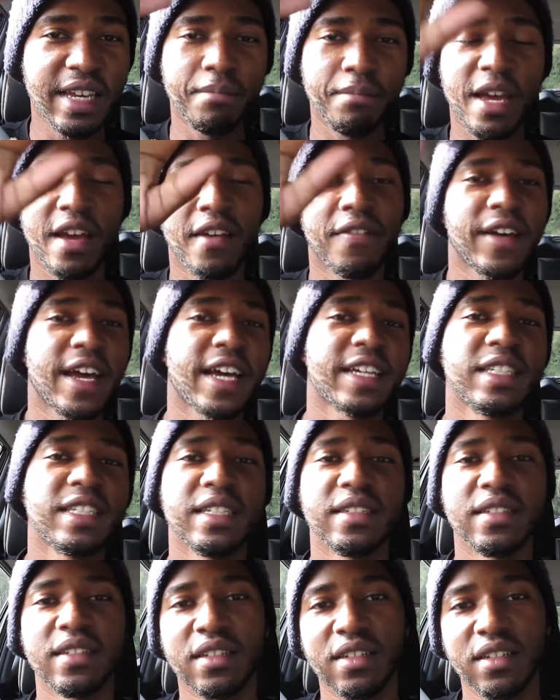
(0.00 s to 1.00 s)
Matter of fact,
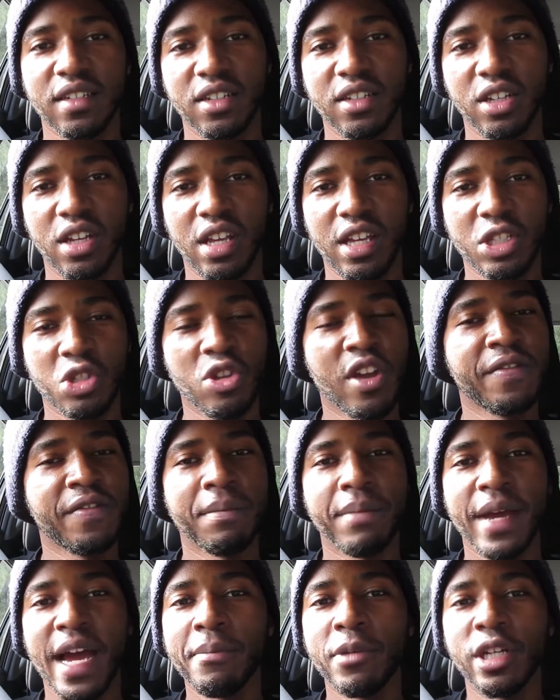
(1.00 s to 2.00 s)
it's not even
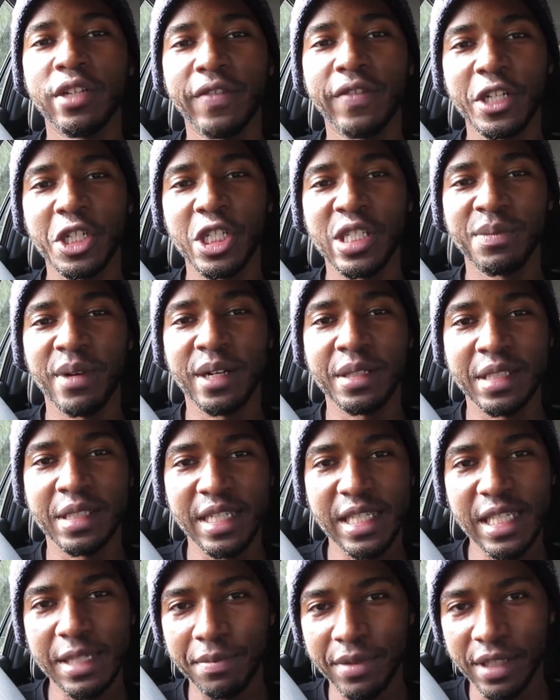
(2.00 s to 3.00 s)
about motivation, it's about
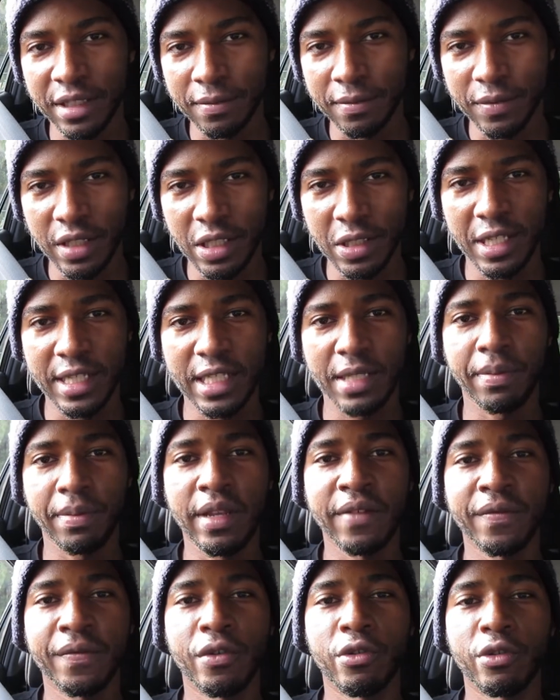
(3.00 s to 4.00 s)
discipline.
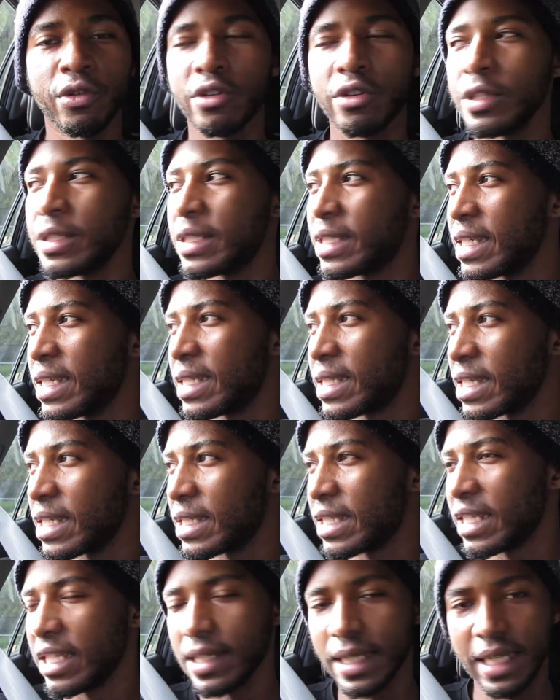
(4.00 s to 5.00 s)
Discipline for
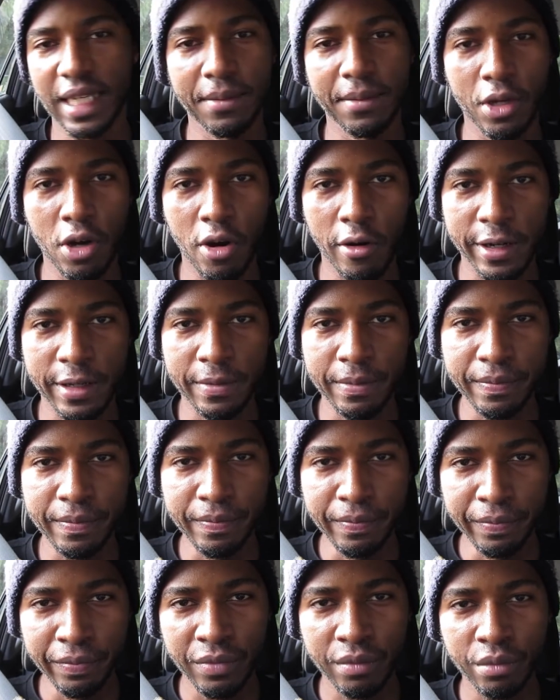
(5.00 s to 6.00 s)
consistency to keep going.
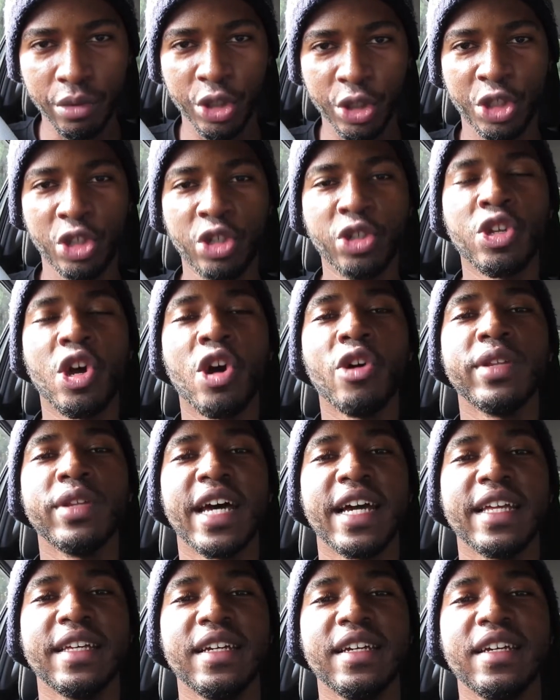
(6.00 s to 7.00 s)
Because you know
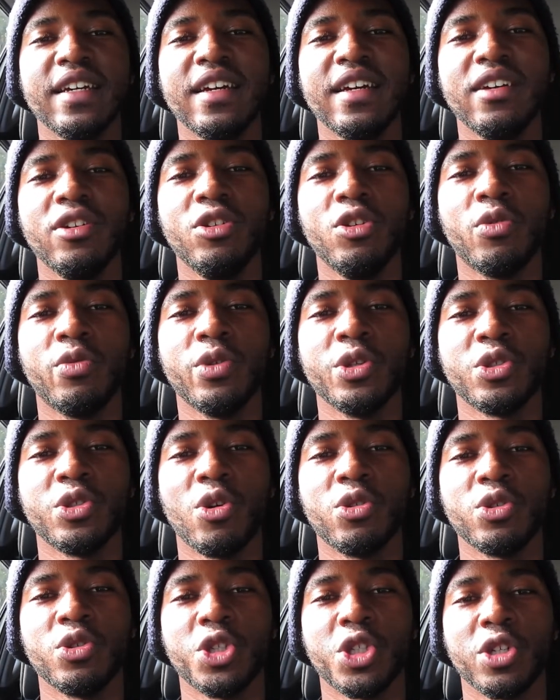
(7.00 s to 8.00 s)
that your
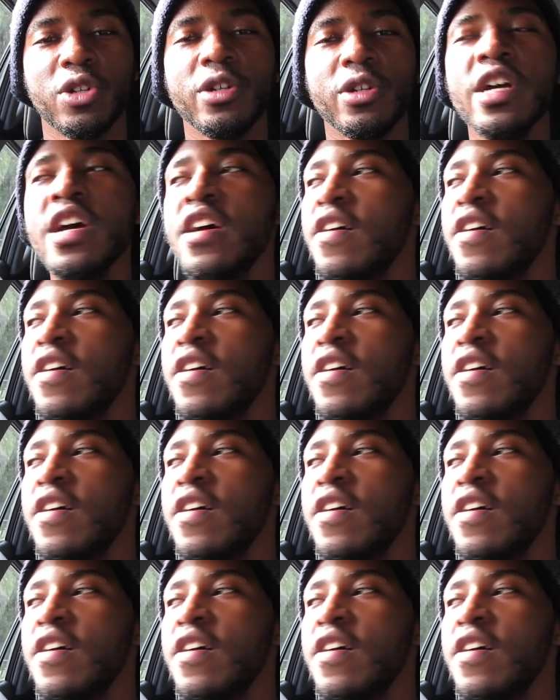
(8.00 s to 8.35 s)
results will show.